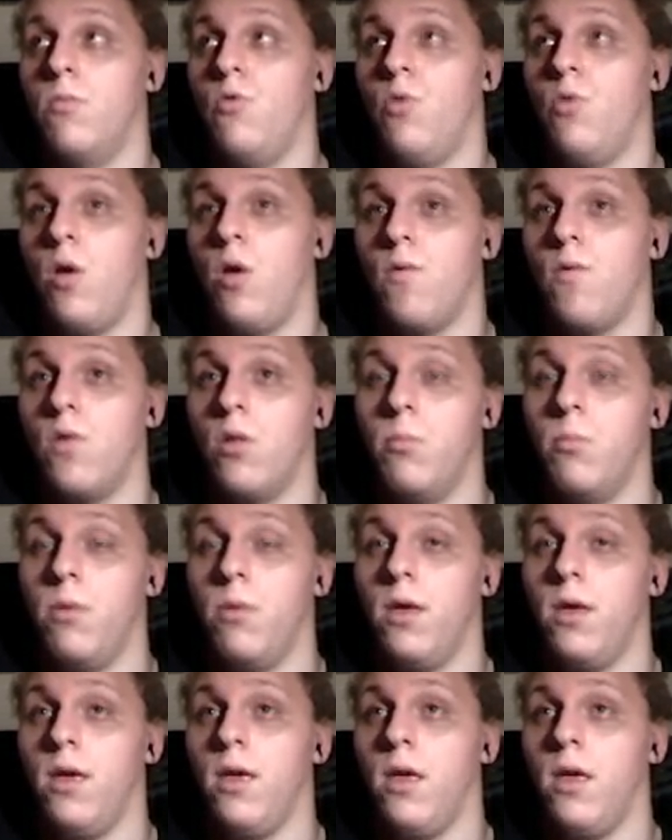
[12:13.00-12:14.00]
We will
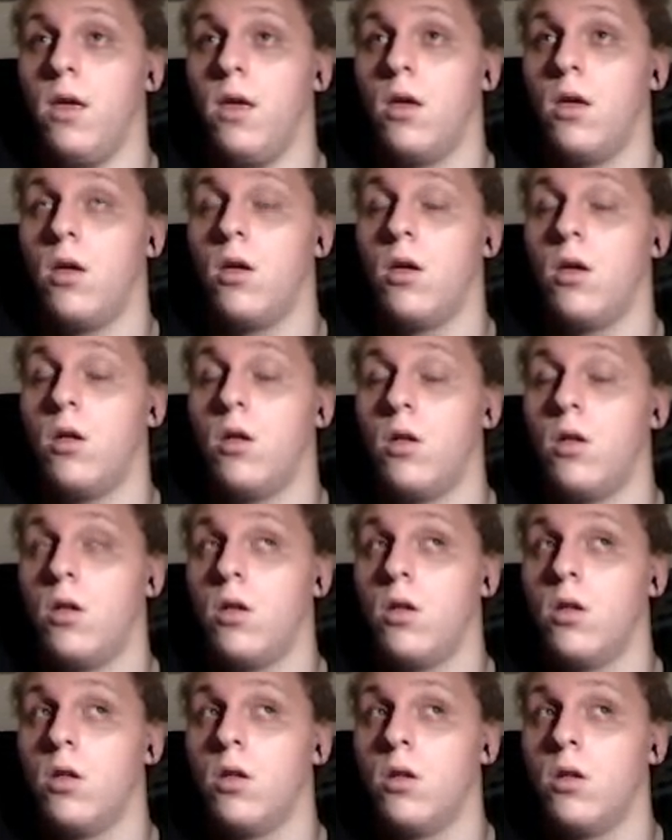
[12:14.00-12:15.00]
be,
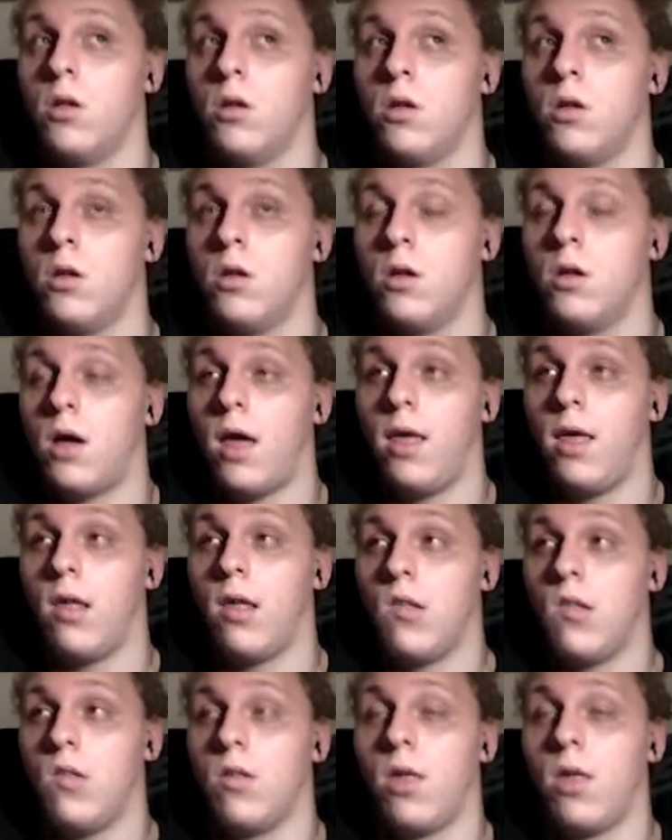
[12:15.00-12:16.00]
I
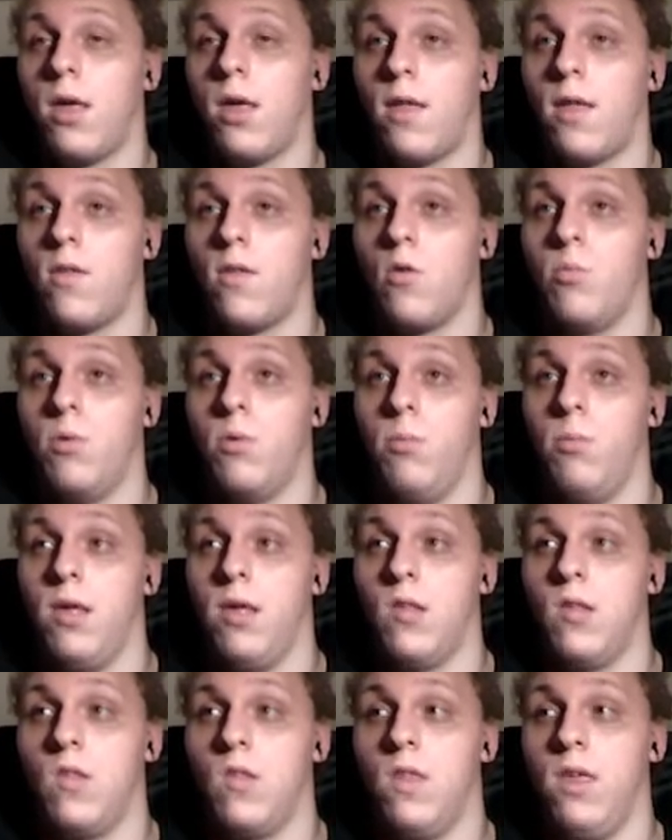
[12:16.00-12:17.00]
guess, looking at
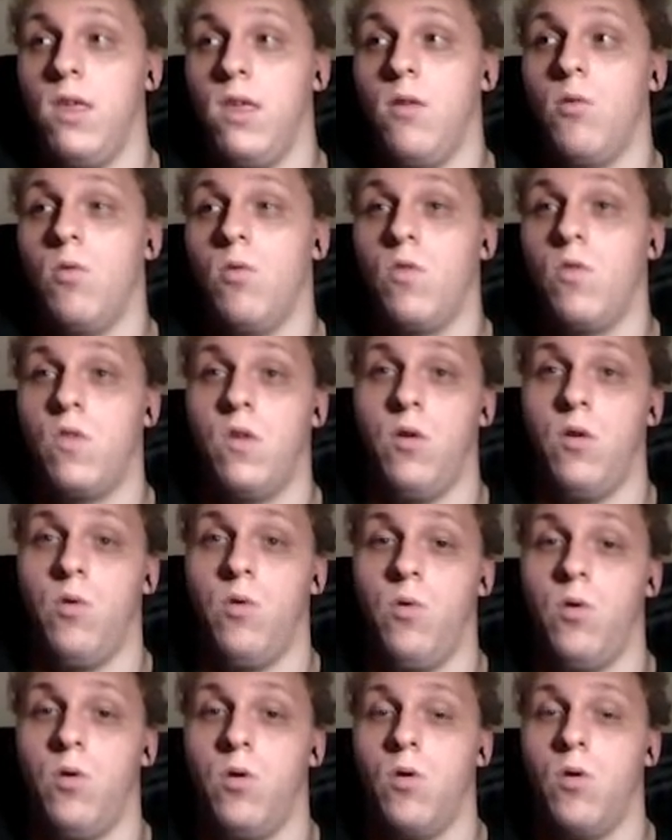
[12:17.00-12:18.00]
OpenBSD real
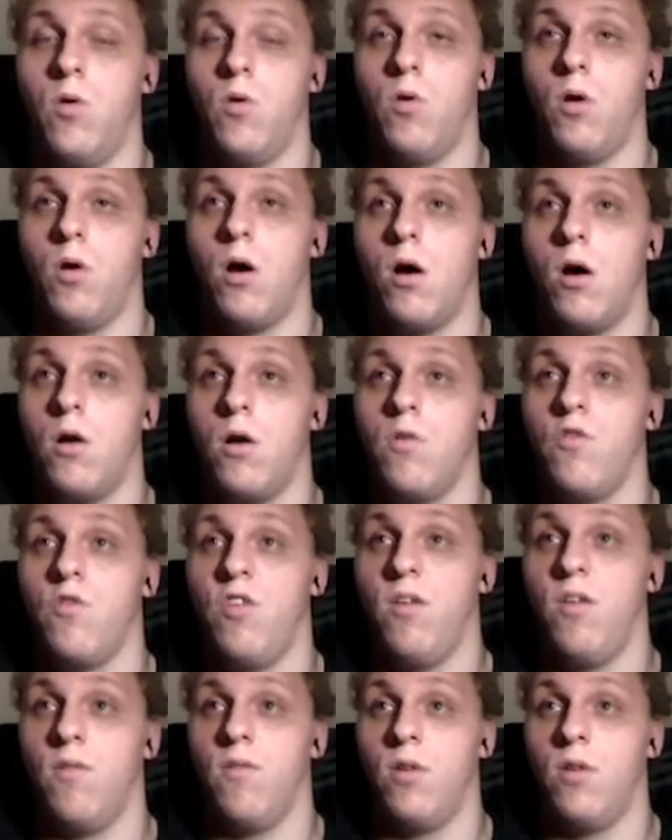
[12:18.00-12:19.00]
soon, or Arch
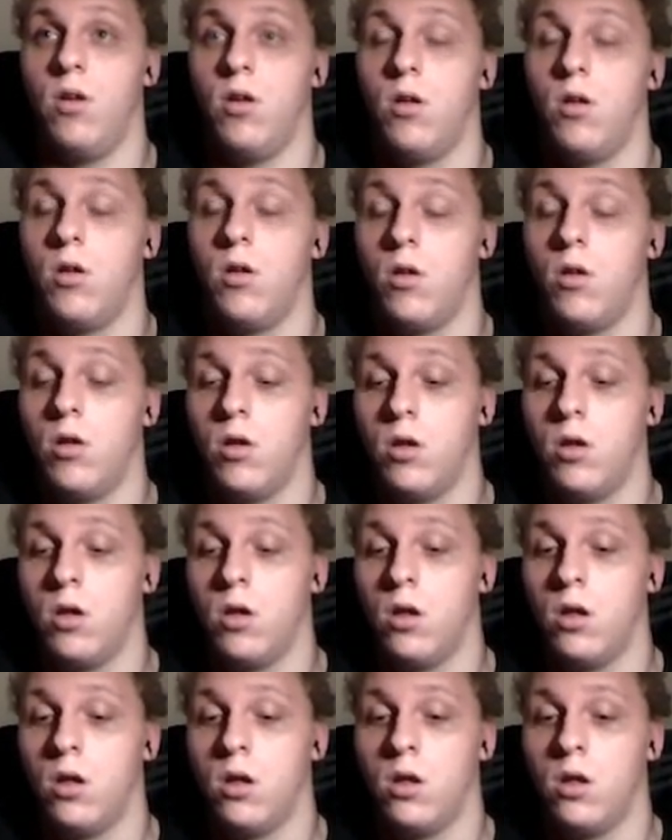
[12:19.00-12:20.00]
even,
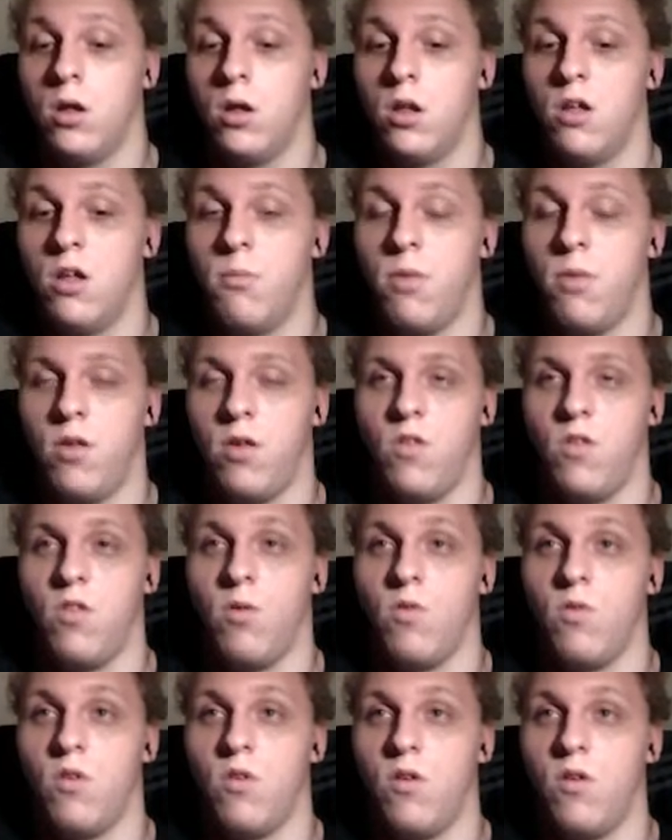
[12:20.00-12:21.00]
because
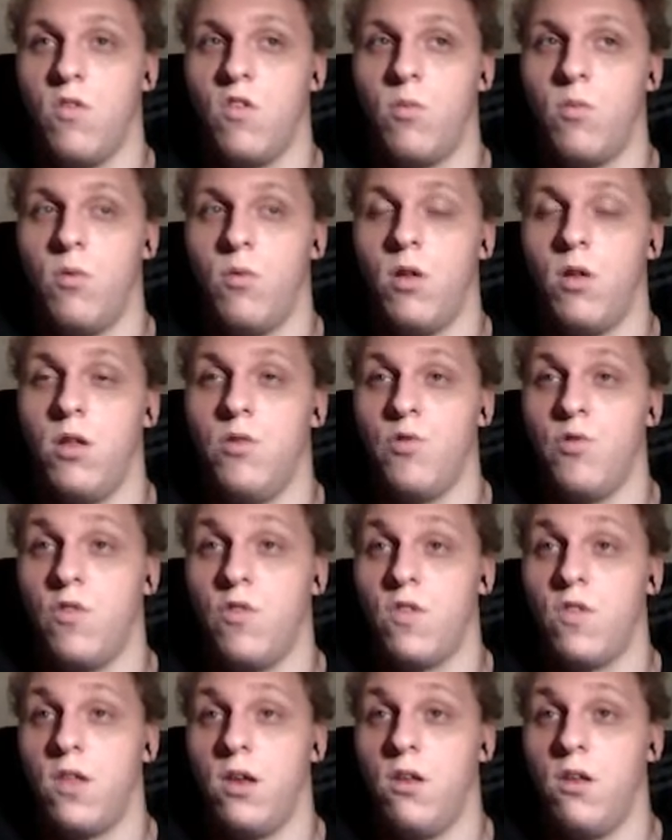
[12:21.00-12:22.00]
those are some really
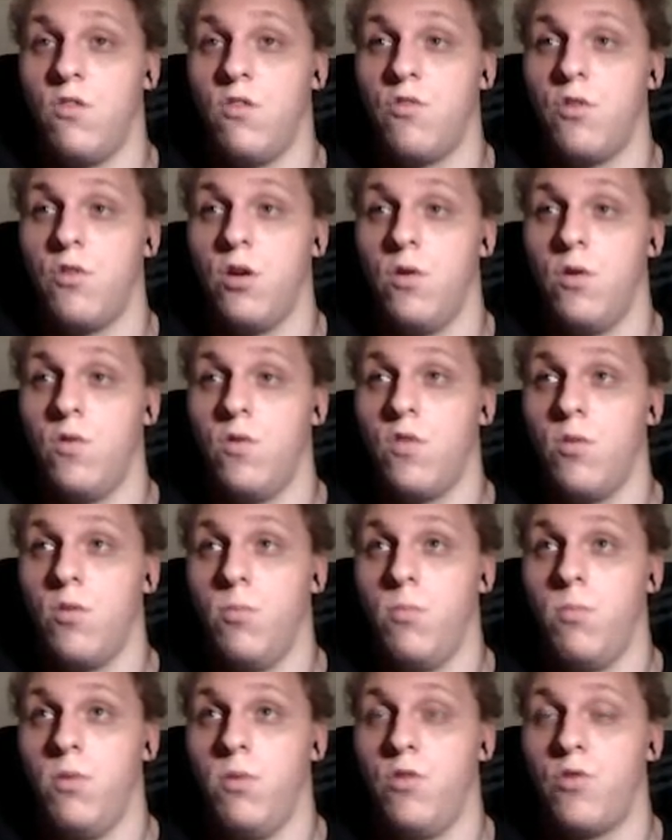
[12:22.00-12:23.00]
interesting distros to
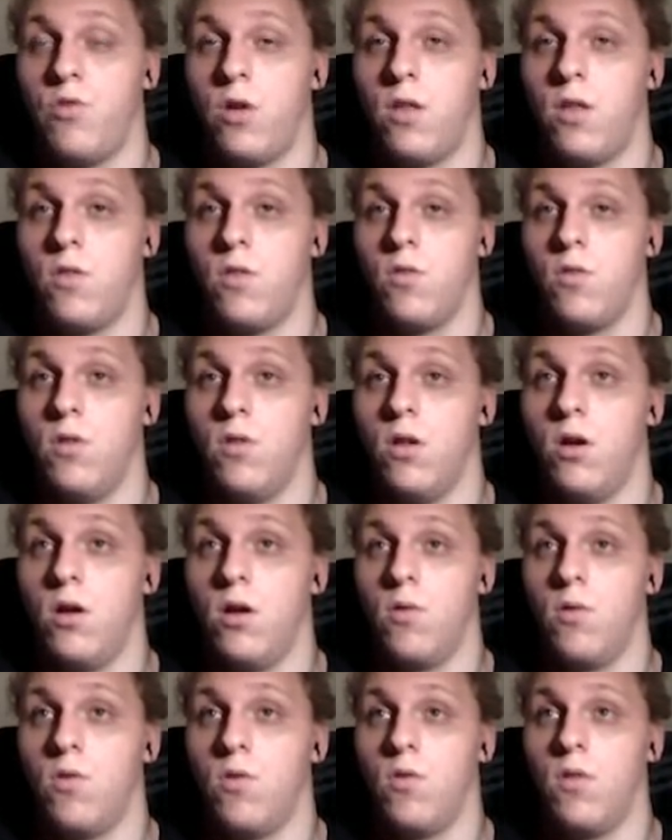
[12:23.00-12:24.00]
be trying to learn
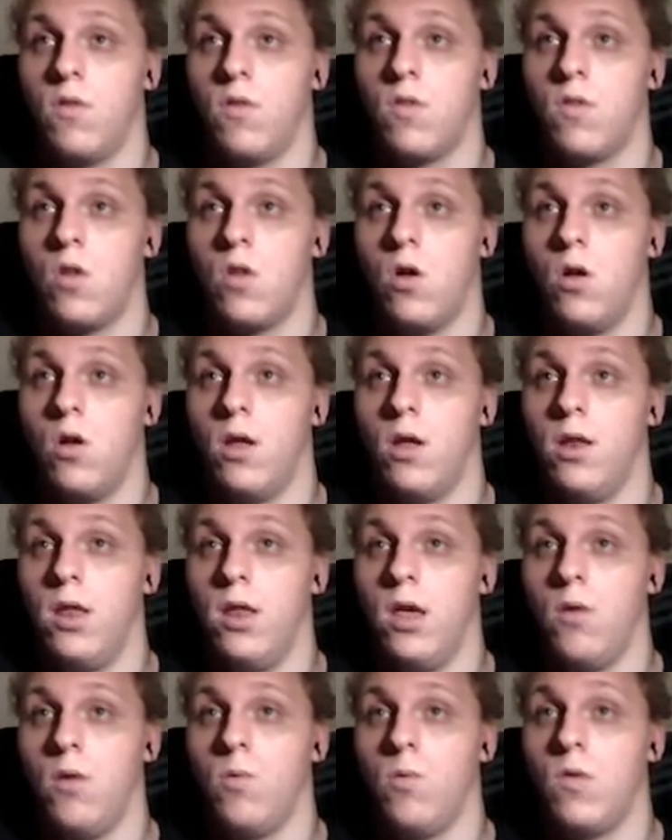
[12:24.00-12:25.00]
how to install and
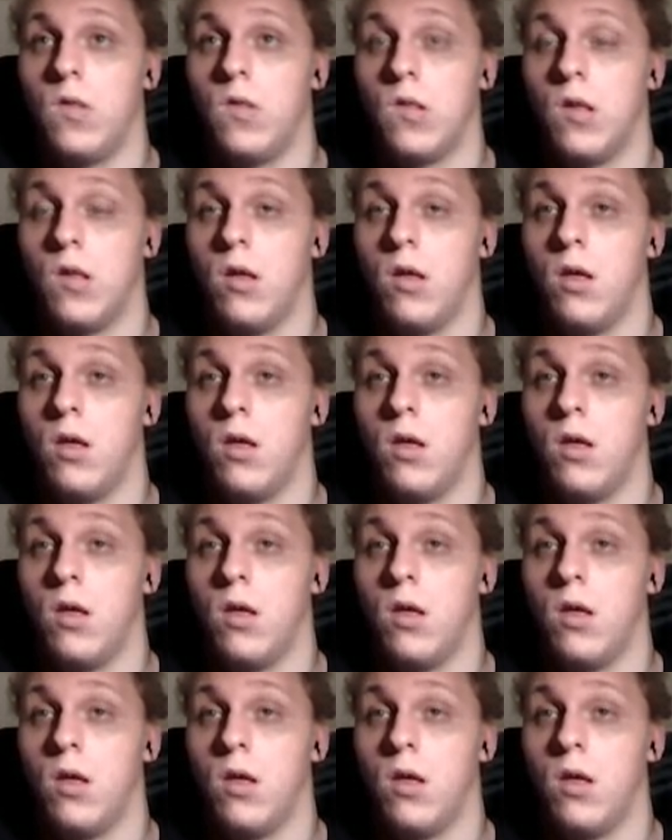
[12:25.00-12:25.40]
use.